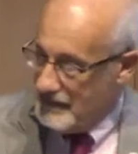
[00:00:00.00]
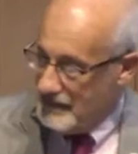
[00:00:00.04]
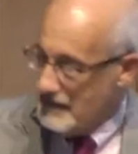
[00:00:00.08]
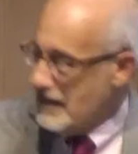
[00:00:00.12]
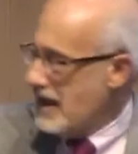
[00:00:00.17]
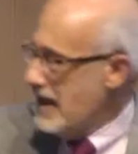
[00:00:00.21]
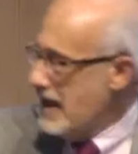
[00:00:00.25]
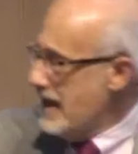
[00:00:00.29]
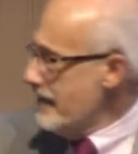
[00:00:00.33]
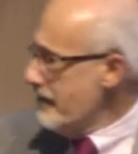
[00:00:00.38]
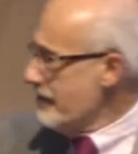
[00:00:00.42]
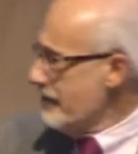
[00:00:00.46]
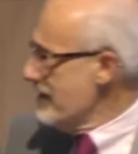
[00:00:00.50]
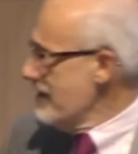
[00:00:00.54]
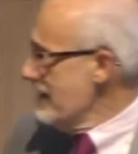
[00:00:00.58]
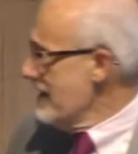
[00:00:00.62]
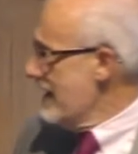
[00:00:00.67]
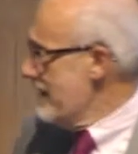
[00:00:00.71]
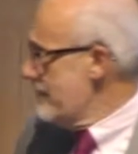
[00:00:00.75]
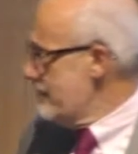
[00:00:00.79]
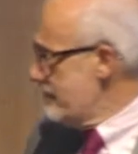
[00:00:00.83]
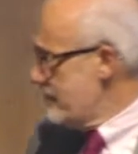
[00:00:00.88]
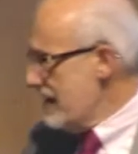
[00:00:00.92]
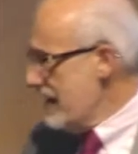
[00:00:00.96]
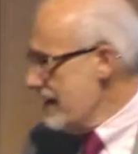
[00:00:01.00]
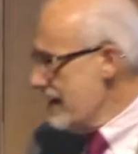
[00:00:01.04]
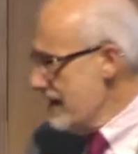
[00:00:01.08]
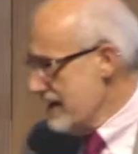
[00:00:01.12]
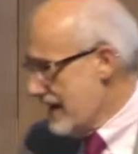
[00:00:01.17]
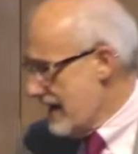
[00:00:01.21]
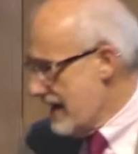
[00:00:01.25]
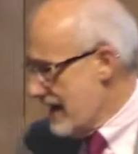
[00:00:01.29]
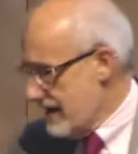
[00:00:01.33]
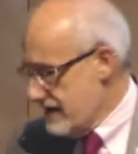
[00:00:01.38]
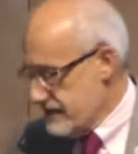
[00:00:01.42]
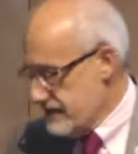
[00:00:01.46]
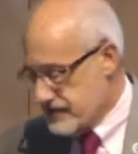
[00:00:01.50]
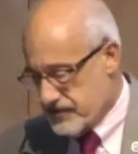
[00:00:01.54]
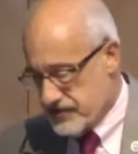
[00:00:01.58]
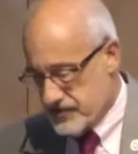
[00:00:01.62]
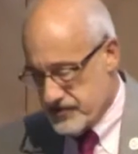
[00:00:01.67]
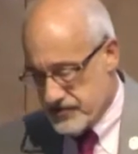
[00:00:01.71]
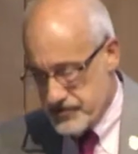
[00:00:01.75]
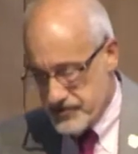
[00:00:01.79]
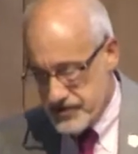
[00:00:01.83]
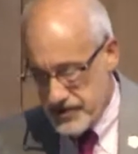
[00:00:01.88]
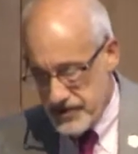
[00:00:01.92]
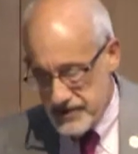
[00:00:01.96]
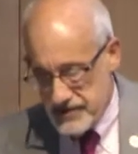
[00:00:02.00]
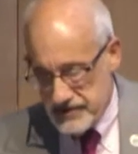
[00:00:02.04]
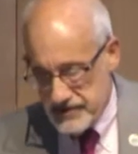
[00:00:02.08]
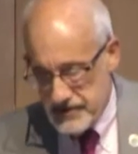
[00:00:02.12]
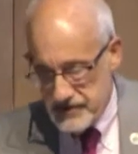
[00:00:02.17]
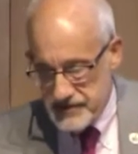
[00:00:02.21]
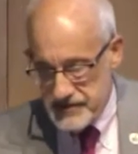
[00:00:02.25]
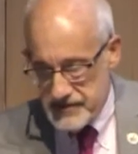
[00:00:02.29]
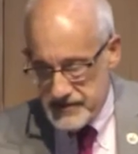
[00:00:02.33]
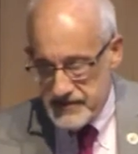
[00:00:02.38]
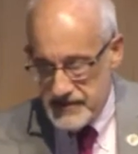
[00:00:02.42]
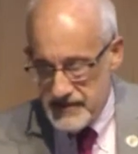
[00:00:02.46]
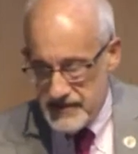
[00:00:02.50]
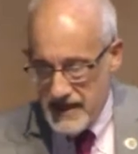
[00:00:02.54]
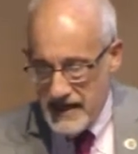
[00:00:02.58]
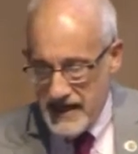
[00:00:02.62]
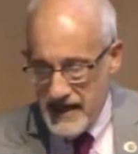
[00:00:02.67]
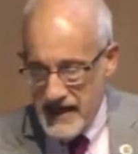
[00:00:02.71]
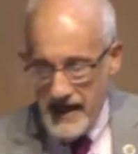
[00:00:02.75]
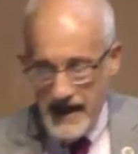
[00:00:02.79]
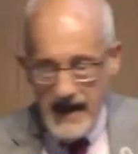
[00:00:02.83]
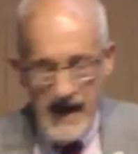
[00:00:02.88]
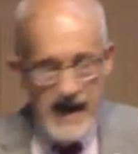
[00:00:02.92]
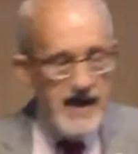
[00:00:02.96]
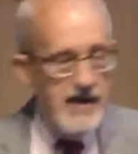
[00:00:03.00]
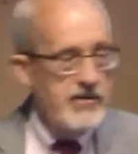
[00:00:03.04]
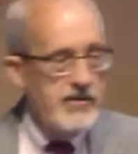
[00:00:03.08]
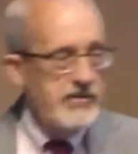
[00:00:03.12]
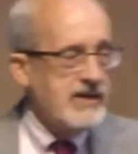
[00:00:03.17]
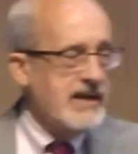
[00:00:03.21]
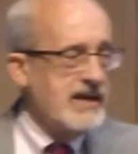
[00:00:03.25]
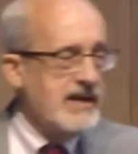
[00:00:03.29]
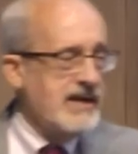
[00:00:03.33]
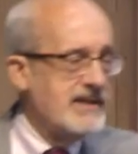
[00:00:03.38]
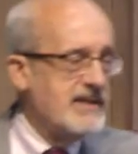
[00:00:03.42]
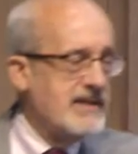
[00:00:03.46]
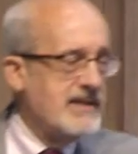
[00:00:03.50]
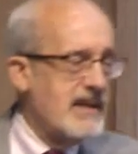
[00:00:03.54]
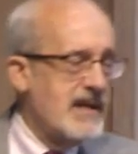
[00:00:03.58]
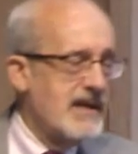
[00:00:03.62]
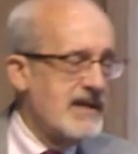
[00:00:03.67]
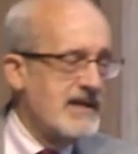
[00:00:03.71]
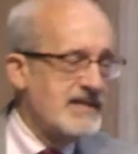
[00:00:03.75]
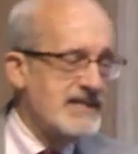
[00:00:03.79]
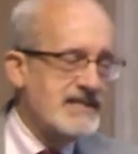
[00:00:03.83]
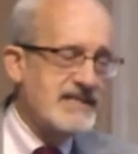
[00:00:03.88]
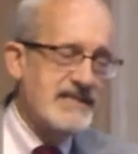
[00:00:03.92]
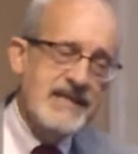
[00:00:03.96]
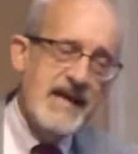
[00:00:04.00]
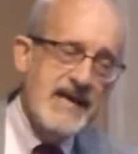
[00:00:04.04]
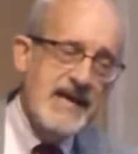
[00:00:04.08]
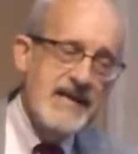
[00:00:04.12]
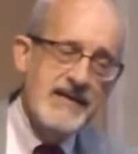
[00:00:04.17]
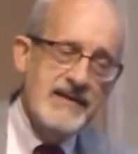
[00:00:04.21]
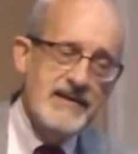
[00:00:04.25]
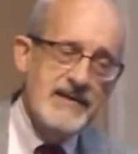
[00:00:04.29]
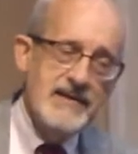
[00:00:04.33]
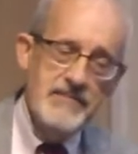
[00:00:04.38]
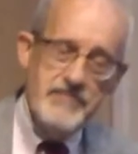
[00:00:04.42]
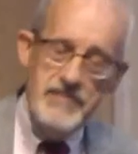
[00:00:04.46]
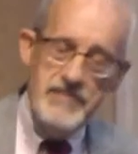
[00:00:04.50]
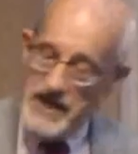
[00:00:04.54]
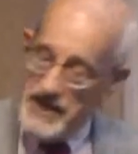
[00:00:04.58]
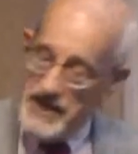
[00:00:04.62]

How can that be, asks Jesus. How can Satan be